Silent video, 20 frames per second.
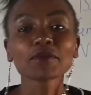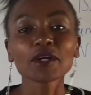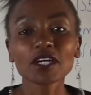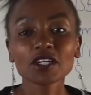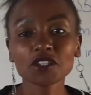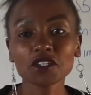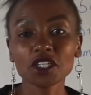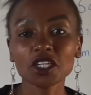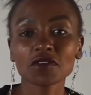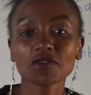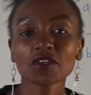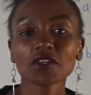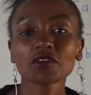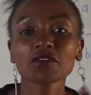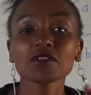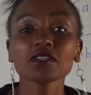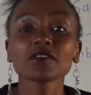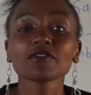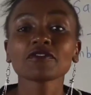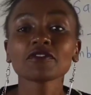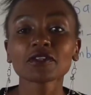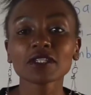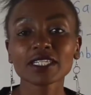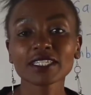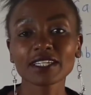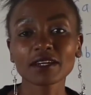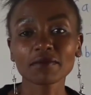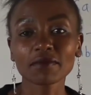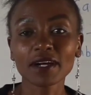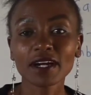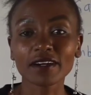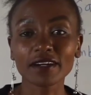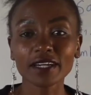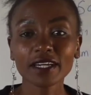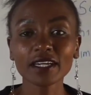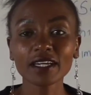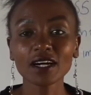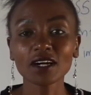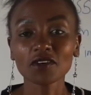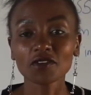I'm going to give you the full
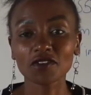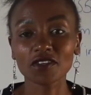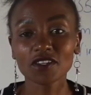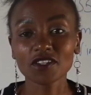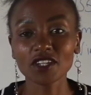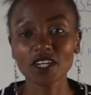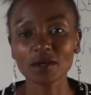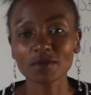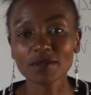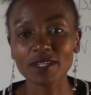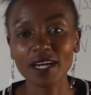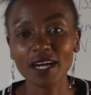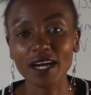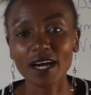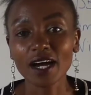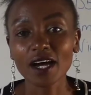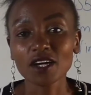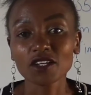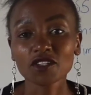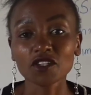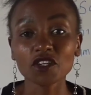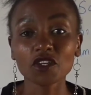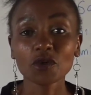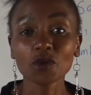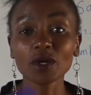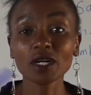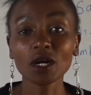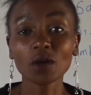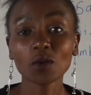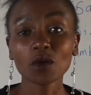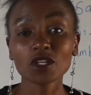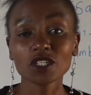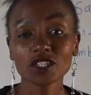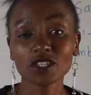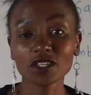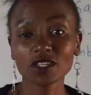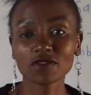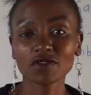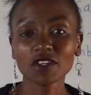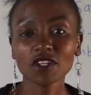summary of the chapter, so you want to watch
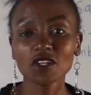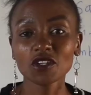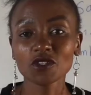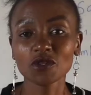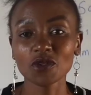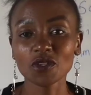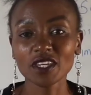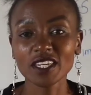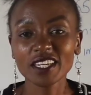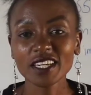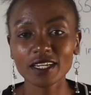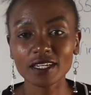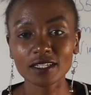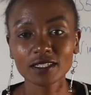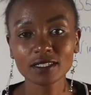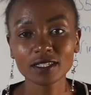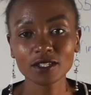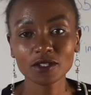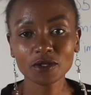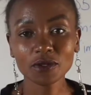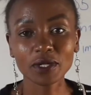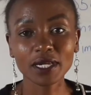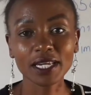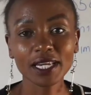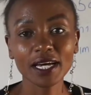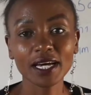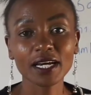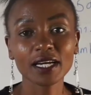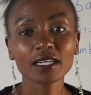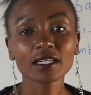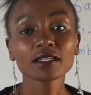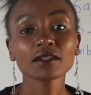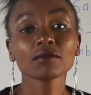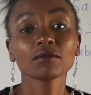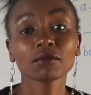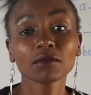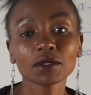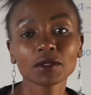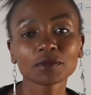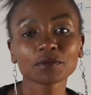this video to the end to learn
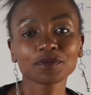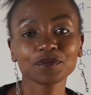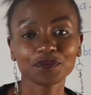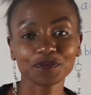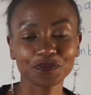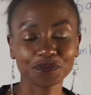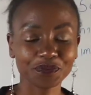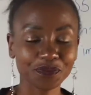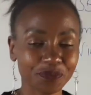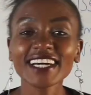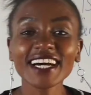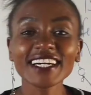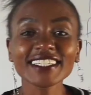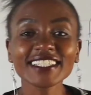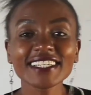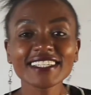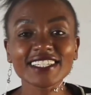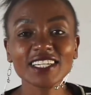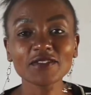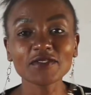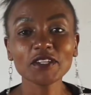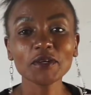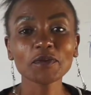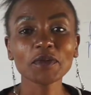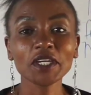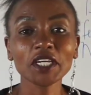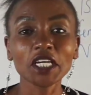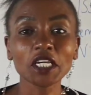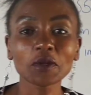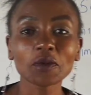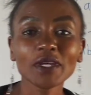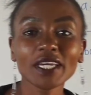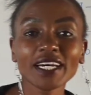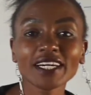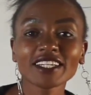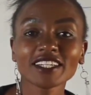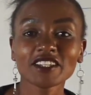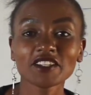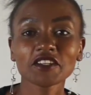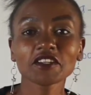more. As the chapter begins, we
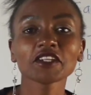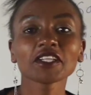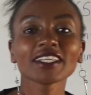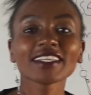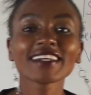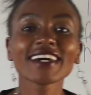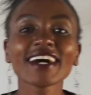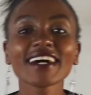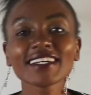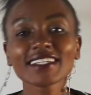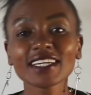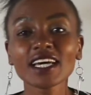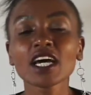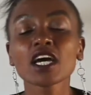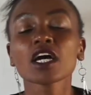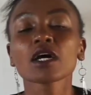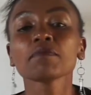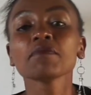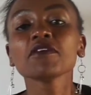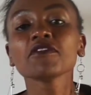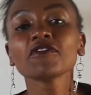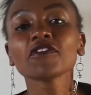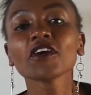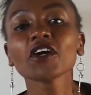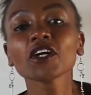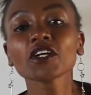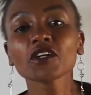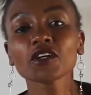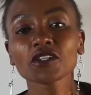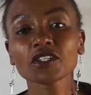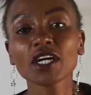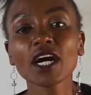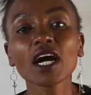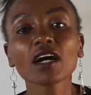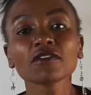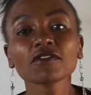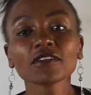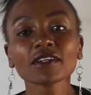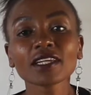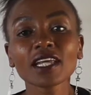are told that before Dr.
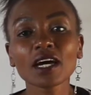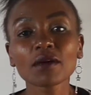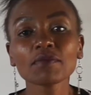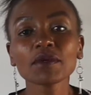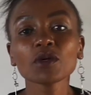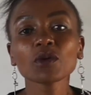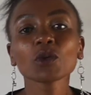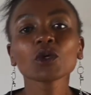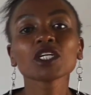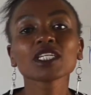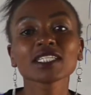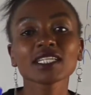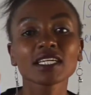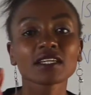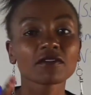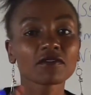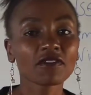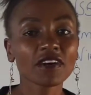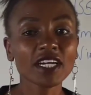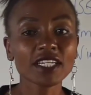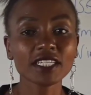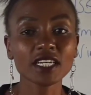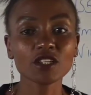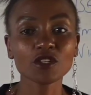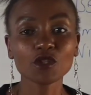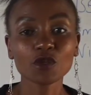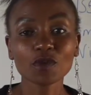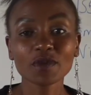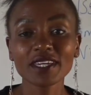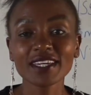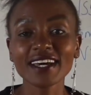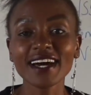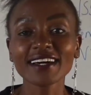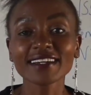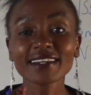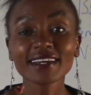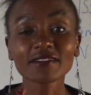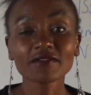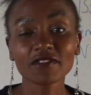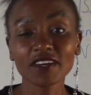Afolabi was invited to be
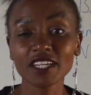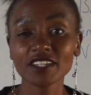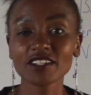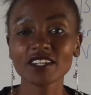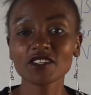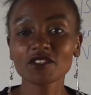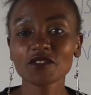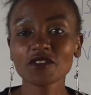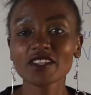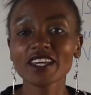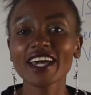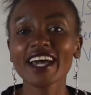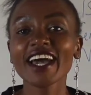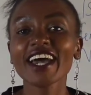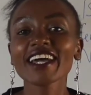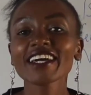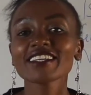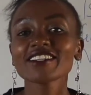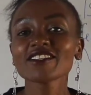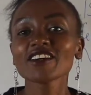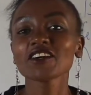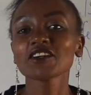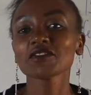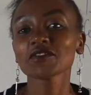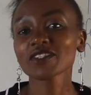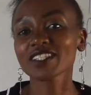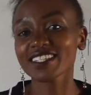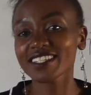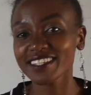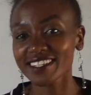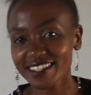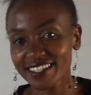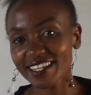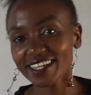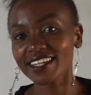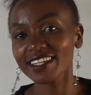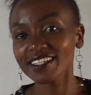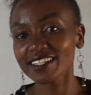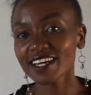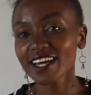an advisor to the heads of
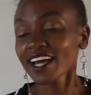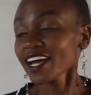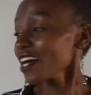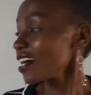state,